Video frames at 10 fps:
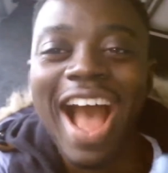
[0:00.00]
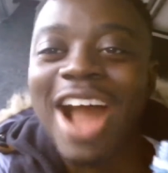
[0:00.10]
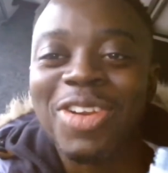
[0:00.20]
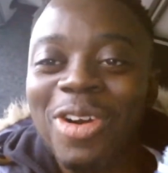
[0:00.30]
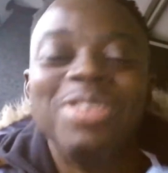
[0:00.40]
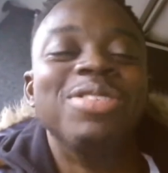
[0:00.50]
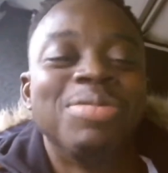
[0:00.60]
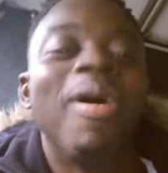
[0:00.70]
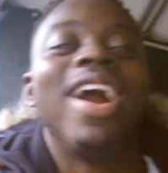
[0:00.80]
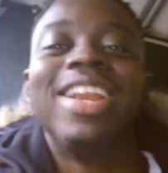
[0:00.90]
I don't do
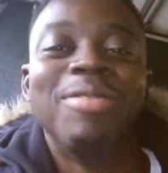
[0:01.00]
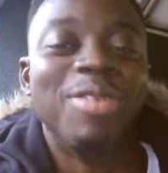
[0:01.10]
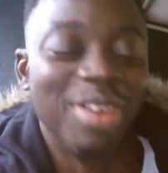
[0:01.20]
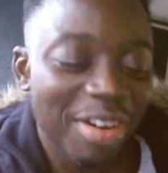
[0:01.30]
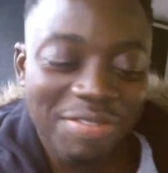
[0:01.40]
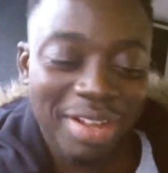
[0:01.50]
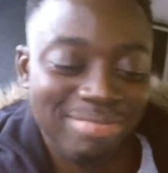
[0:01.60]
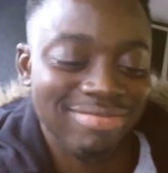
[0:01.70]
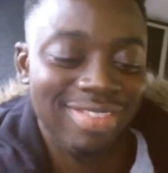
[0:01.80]
sparkly water, fam.